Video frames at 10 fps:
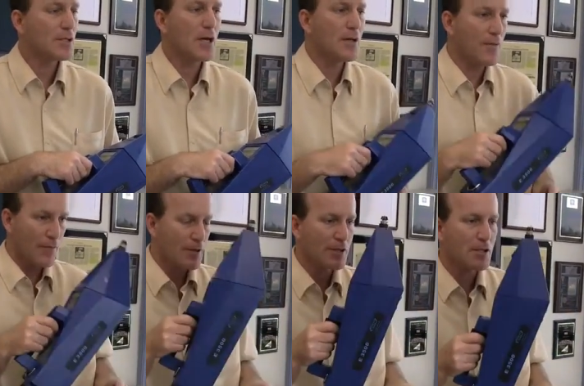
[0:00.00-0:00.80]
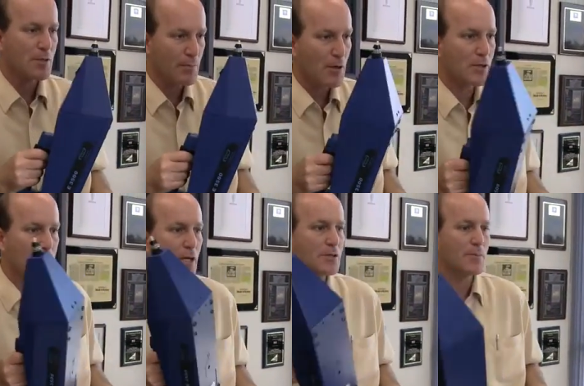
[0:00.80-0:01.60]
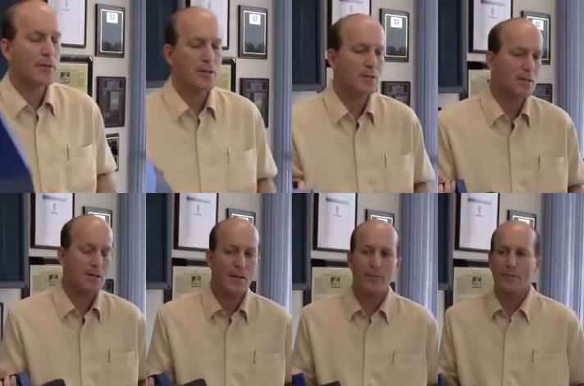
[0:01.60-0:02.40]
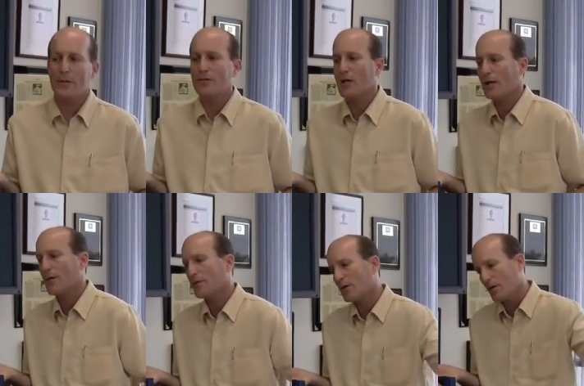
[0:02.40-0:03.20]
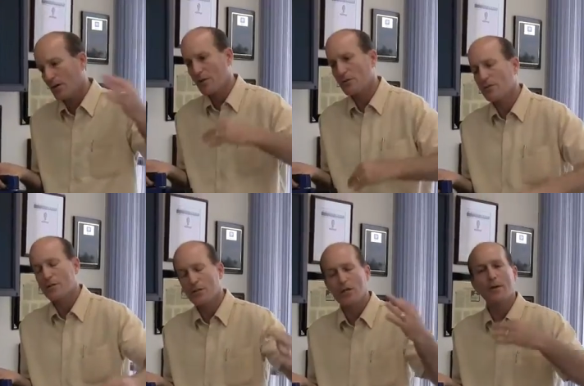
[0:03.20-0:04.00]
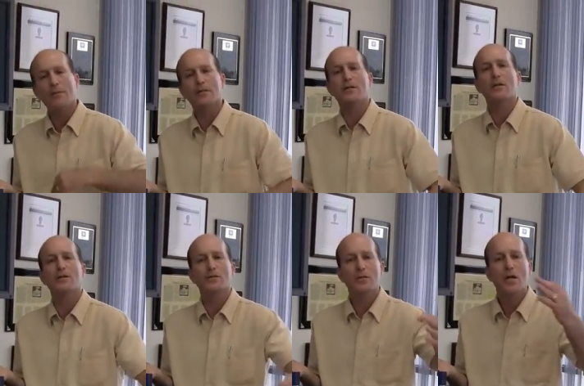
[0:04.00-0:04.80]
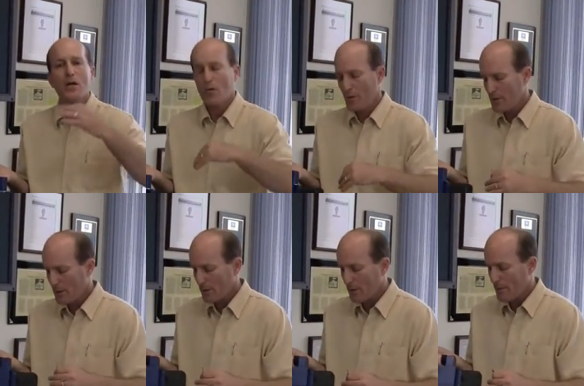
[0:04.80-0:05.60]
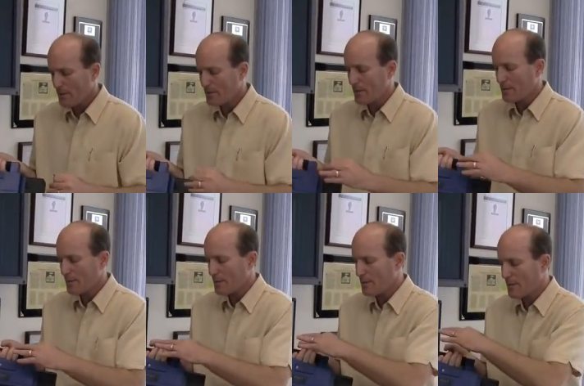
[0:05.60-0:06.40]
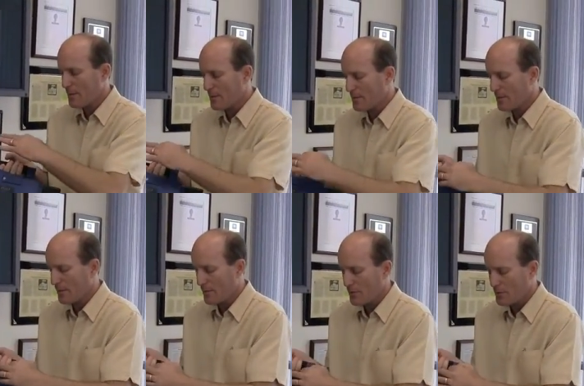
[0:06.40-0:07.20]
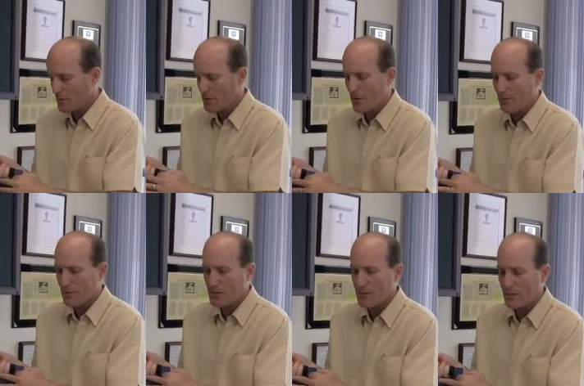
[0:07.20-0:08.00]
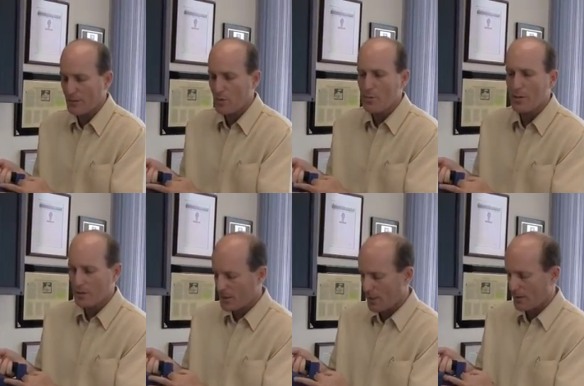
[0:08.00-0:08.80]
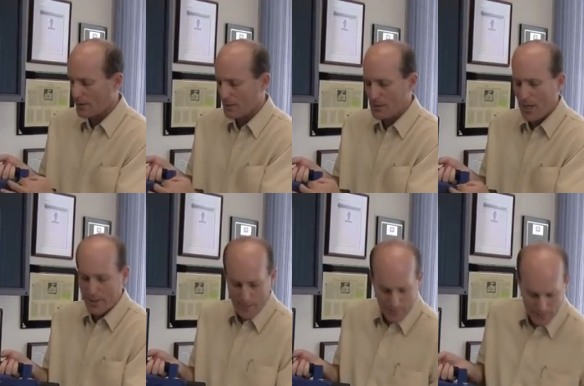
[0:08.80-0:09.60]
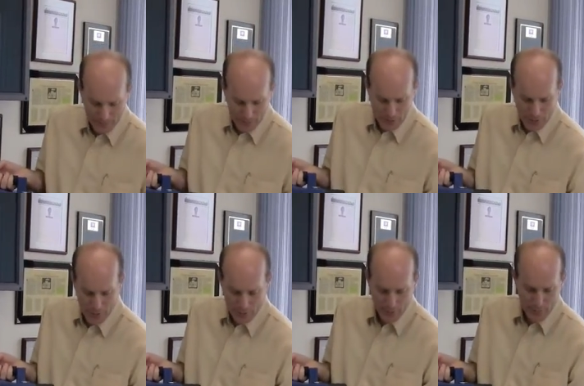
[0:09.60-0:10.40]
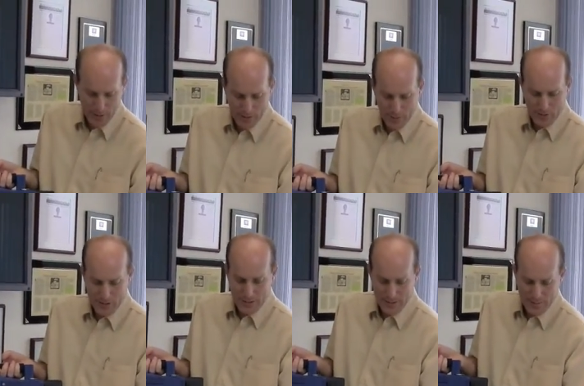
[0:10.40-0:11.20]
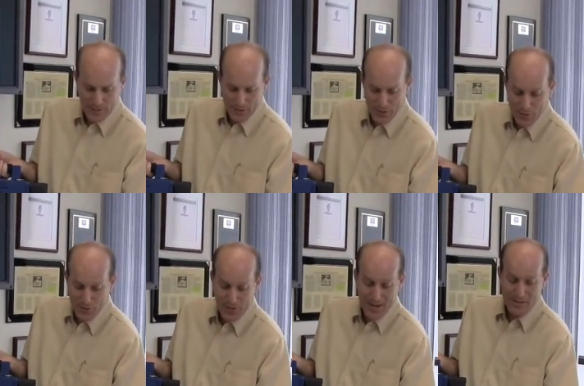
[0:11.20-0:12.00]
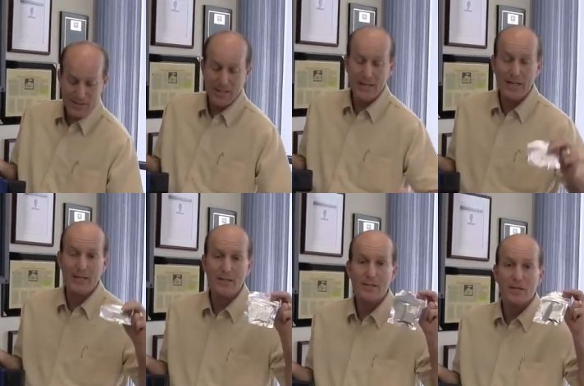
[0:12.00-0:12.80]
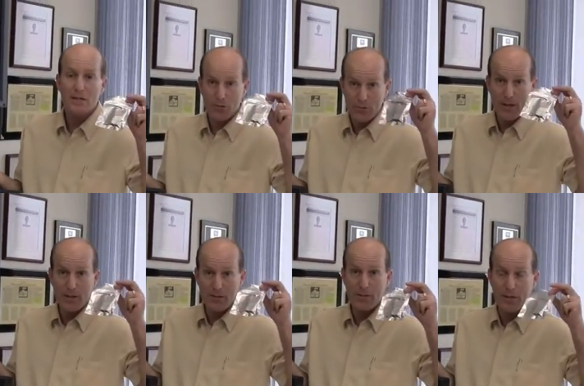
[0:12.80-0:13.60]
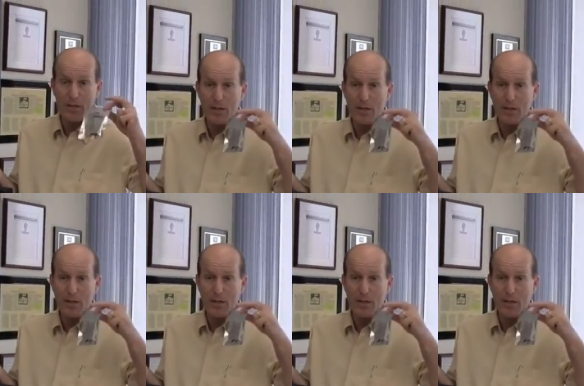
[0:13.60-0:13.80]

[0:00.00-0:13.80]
This is on, for instance, in Bogota is our biggest example. They check every car that goes into the shopping centers. We tell them it's the usage of the luminol cell that's inside here, which I will show you, which gets about 2,000 hits, 2,000